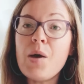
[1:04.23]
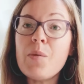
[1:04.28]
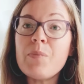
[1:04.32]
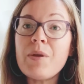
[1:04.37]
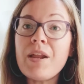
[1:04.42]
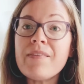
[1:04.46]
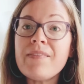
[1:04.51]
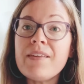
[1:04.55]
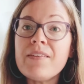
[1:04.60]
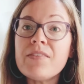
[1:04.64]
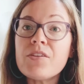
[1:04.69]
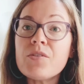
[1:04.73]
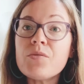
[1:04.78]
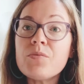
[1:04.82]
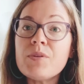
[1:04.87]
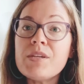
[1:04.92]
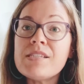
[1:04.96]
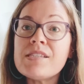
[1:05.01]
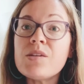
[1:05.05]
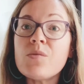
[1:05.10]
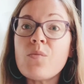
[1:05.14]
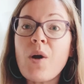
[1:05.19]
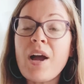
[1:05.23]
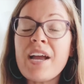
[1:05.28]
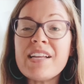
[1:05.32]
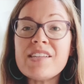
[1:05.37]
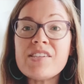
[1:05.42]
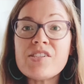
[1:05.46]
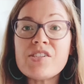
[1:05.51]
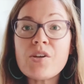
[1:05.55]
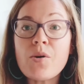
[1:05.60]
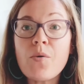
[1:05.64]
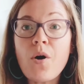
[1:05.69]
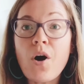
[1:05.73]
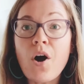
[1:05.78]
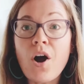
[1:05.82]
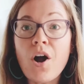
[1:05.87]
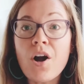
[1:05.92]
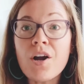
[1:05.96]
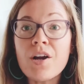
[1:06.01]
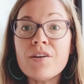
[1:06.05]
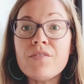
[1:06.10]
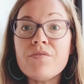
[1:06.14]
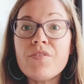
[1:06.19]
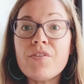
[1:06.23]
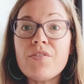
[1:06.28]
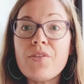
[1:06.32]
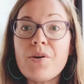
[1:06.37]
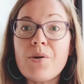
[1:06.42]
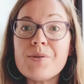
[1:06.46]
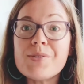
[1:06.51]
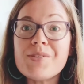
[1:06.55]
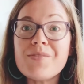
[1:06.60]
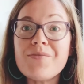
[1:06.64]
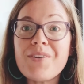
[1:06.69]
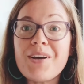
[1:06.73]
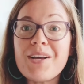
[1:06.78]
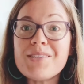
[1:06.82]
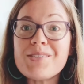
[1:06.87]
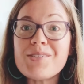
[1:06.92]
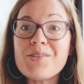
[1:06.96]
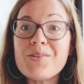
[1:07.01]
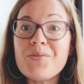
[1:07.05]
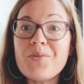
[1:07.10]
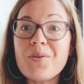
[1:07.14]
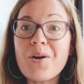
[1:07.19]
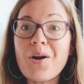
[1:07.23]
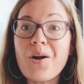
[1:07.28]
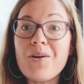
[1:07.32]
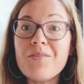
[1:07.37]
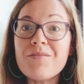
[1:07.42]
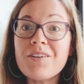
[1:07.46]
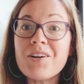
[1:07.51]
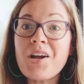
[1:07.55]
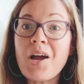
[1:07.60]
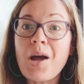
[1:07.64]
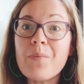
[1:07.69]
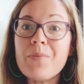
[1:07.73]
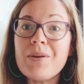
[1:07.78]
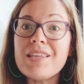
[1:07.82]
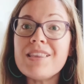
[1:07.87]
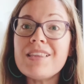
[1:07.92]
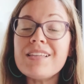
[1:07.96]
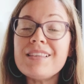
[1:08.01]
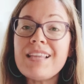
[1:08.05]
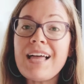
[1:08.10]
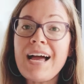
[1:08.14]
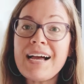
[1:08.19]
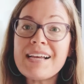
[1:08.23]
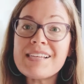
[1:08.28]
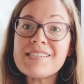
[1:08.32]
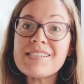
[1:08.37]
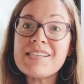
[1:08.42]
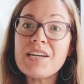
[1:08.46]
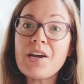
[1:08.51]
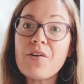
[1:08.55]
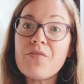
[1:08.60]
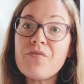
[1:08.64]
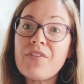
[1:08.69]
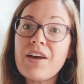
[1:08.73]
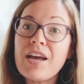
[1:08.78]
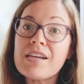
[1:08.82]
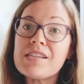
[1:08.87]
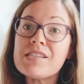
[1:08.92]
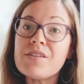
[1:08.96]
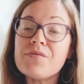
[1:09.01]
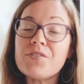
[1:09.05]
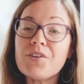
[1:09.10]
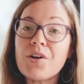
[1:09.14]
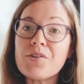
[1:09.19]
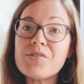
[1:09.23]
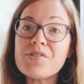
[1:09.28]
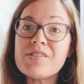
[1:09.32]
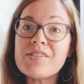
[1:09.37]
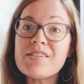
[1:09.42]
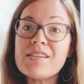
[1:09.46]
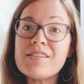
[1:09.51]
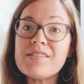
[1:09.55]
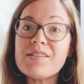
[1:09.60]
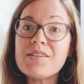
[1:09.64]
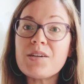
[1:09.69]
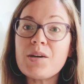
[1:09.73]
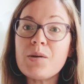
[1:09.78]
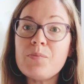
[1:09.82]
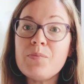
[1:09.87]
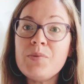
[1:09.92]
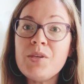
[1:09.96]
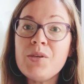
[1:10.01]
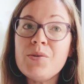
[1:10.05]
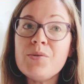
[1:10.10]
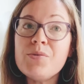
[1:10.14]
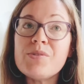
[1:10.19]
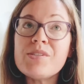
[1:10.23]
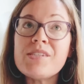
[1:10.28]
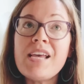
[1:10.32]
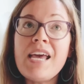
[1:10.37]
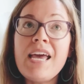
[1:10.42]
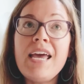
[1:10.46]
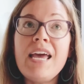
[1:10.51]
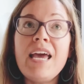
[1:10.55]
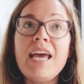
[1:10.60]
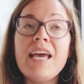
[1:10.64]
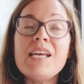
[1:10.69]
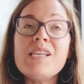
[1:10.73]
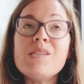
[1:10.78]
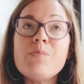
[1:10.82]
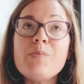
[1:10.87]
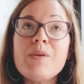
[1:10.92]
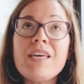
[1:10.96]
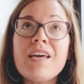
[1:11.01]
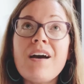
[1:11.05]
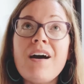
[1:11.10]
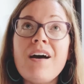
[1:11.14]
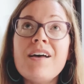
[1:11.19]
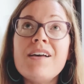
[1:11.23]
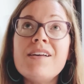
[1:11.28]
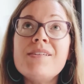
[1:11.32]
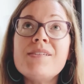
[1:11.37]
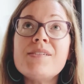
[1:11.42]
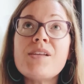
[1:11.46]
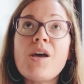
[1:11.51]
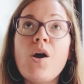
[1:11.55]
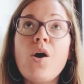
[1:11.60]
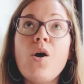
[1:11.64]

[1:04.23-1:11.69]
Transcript: But I think the reason why it's so hard for those of us who are overcoming the lasting effects of narcissistic abuse is because